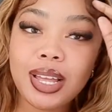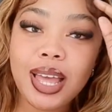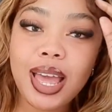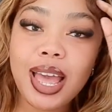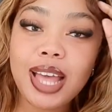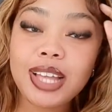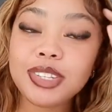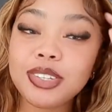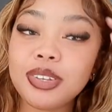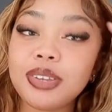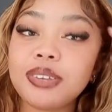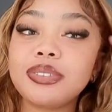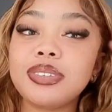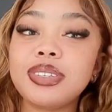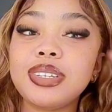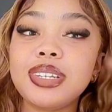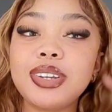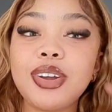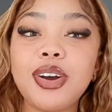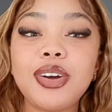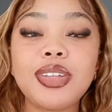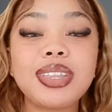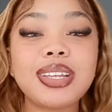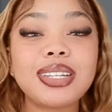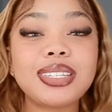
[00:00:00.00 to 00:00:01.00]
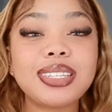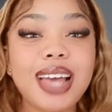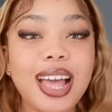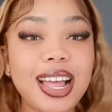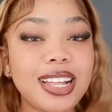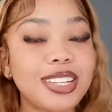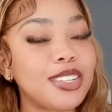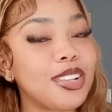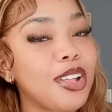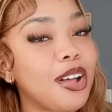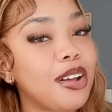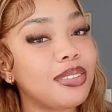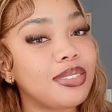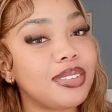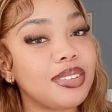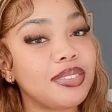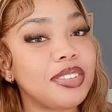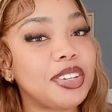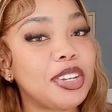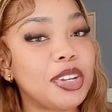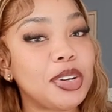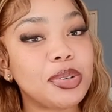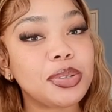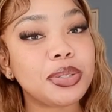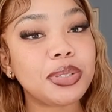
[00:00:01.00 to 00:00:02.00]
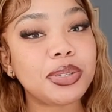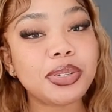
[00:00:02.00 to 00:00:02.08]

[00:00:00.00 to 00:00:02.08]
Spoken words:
as you have seen on the title of the video,